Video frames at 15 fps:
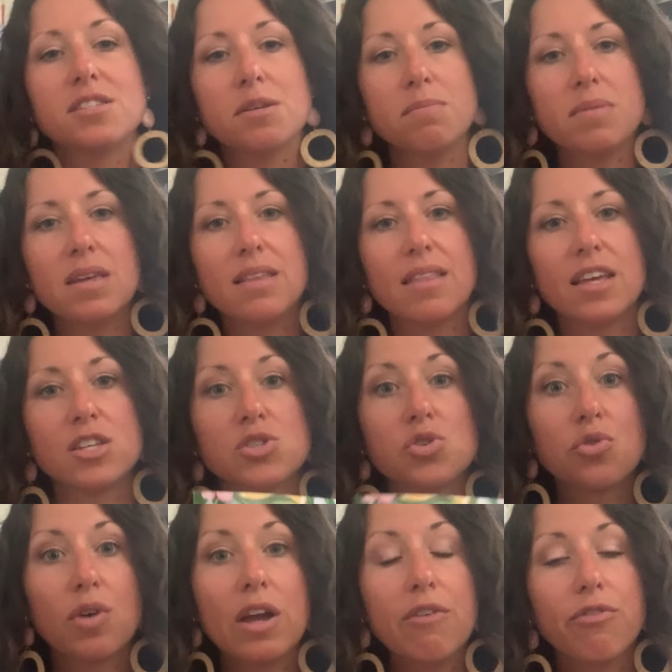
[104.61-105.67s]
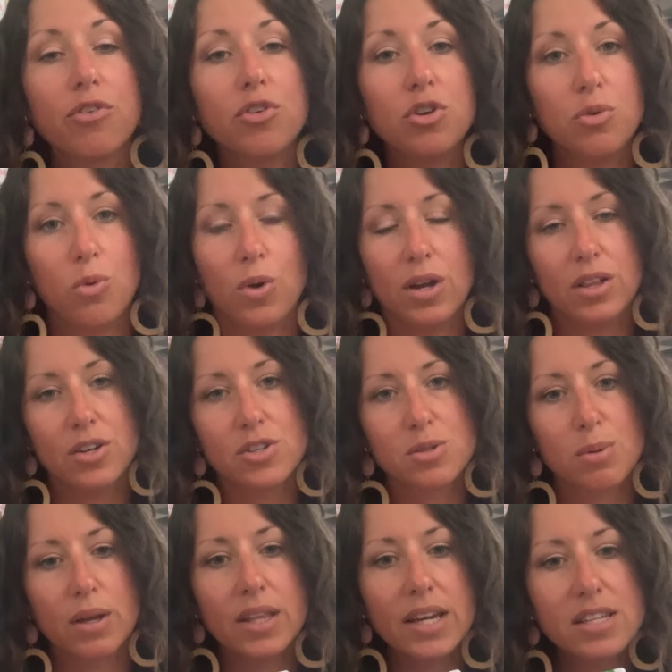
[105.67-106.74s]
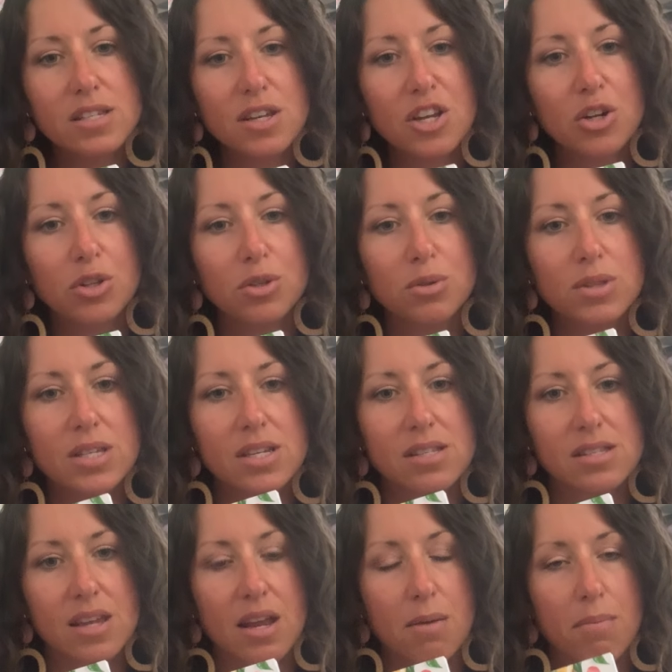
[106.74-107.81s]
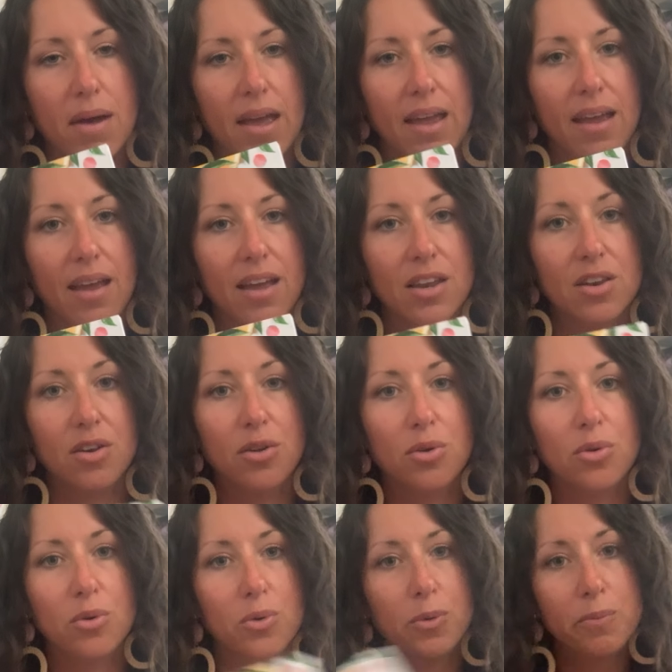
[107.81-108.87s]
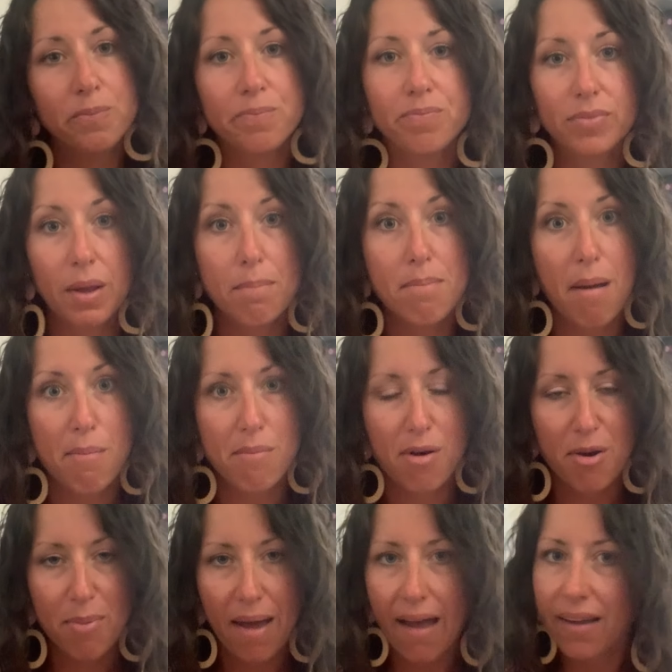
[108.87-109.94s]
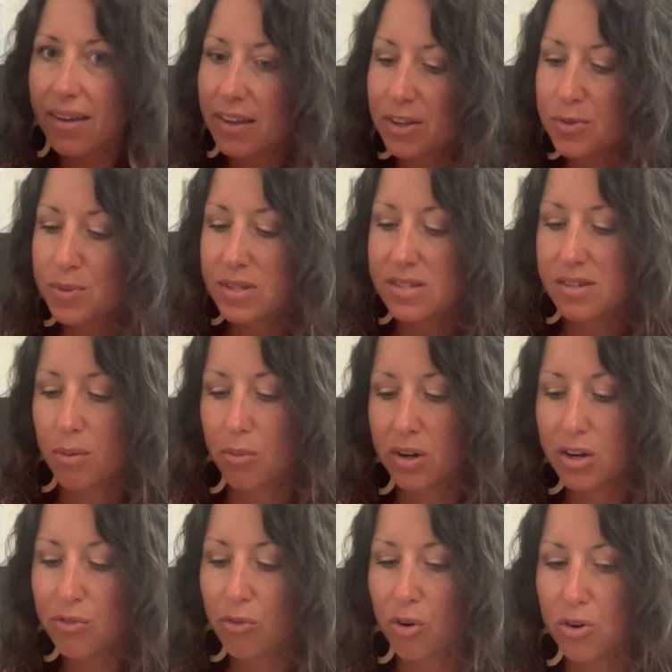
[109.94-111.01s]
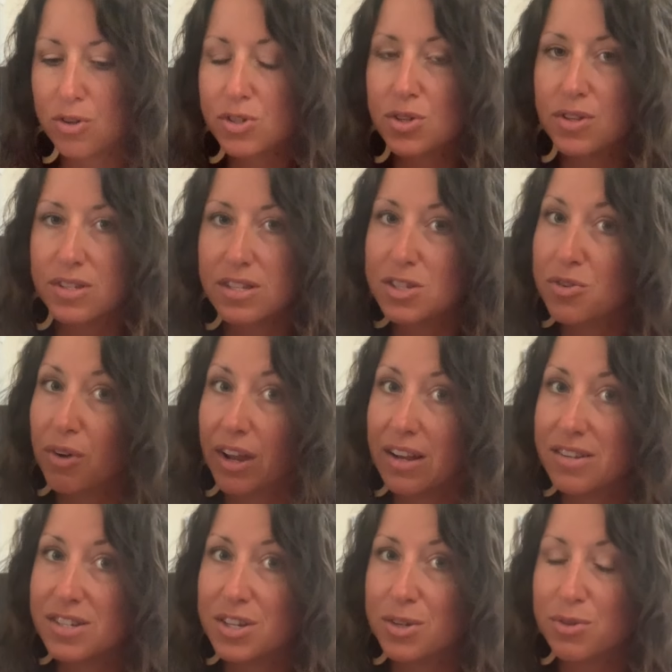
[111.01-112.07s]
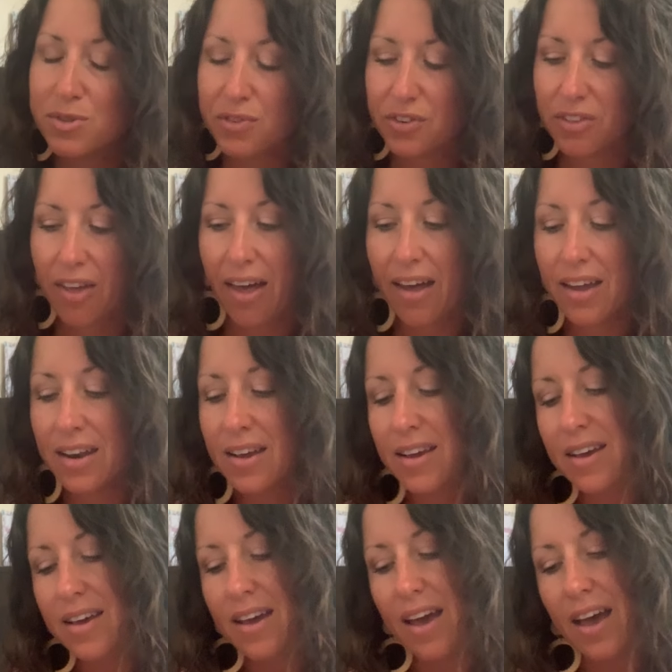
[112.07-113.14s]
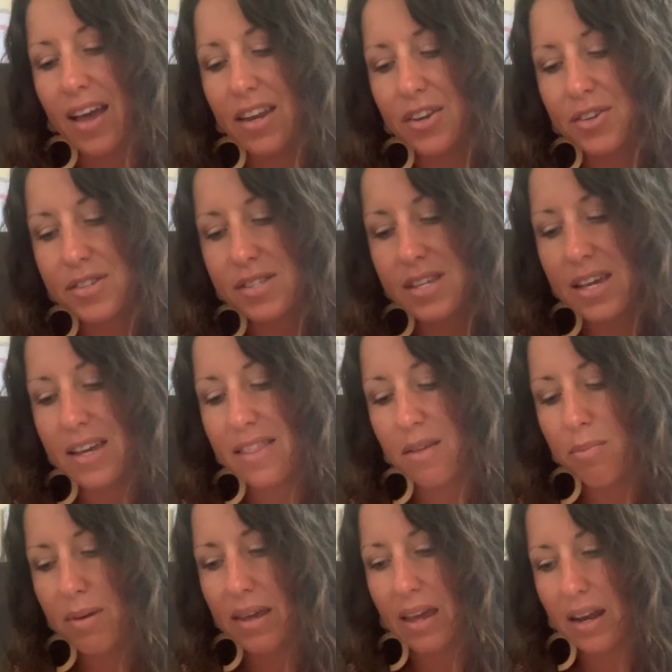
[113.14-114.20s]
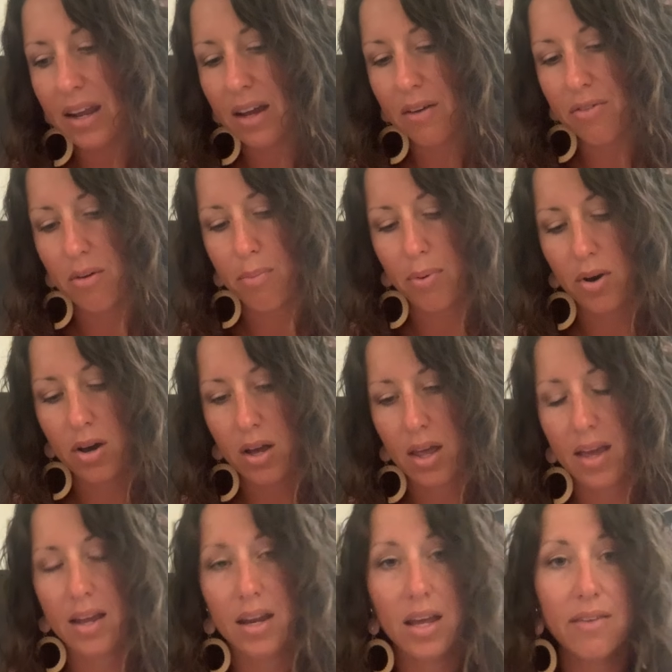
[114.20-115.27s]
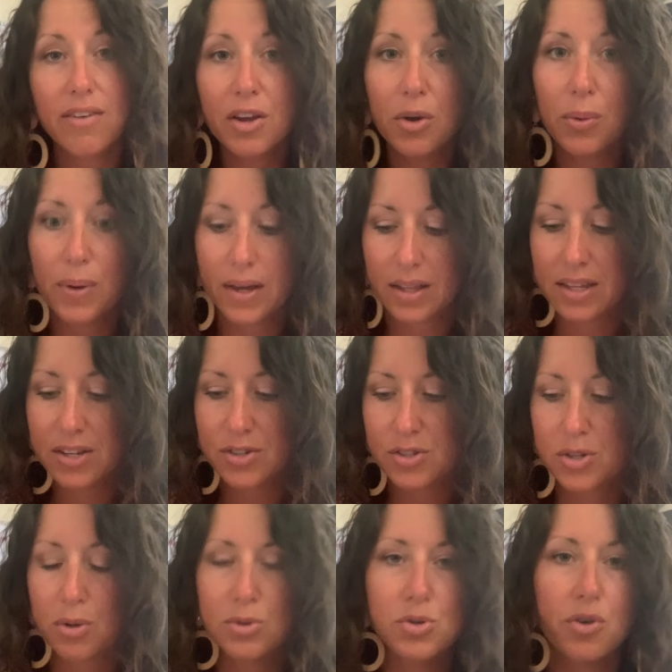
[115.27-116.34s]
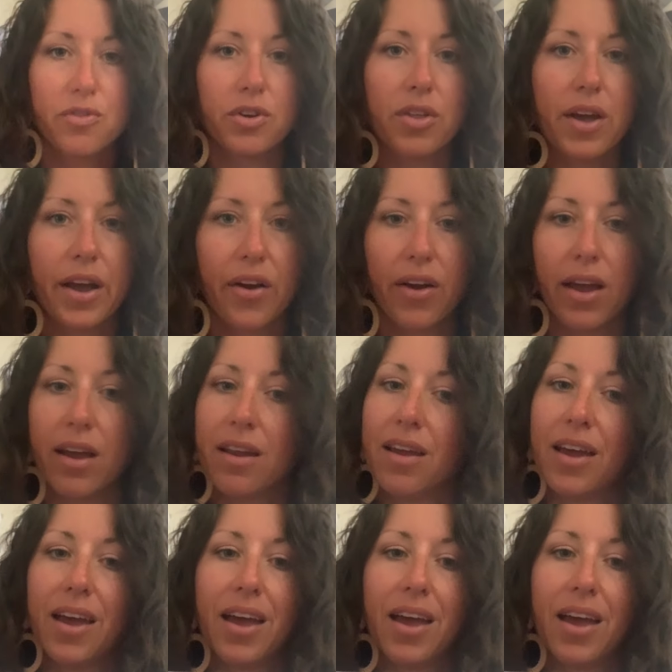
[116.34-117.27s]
something that is great for new oilers. So I like to include this in my new member package when someone enrolls. So this is great to use for that. And you'll see in the beginning of the book, it even quickly just goes over like, all right,